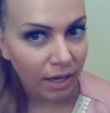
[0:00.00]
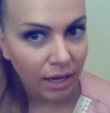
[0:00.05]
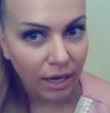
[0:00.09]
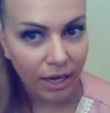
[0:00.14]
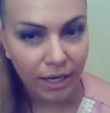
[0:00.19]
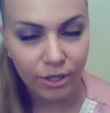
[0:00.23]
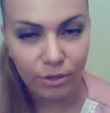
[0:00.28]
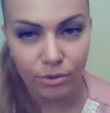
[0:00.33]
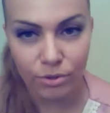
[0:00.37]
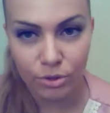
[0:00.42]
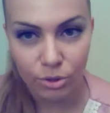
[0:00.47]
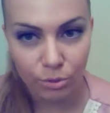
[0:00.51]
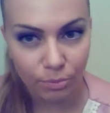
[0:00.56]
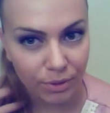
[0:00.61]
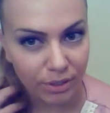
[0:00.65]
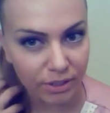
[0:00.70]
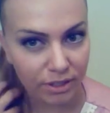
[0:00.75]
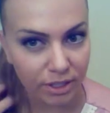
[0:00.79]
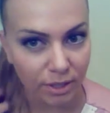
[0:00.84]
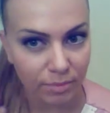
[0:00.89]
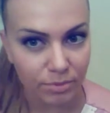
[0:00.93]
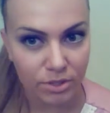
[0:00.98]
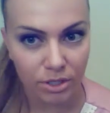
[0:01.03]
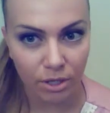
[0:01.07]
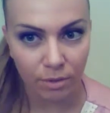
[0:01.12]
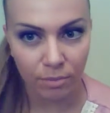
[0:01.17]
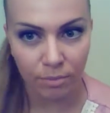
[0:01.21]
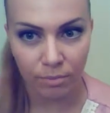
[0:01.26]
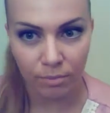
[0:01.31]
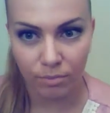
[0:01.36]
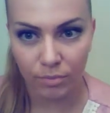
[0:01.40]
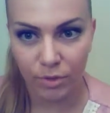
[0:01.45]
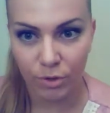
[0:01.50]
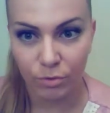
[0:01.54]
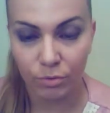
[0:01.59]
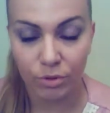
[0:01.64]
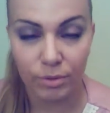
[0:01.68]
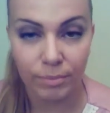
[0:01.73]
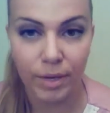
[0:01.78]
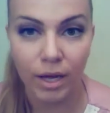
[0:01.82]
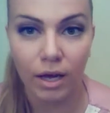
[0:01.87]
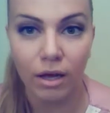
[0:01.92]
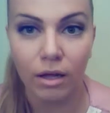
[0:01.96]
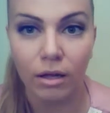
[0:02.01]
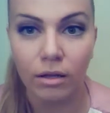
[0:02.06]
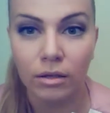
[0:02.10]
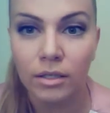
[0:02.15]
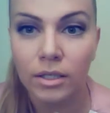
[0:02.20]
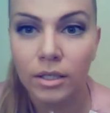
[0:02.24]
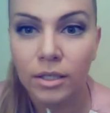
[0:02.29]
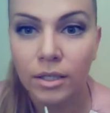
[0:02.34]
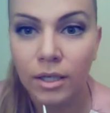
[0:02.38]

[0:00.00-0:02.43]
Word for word: I also picked up some Rimmel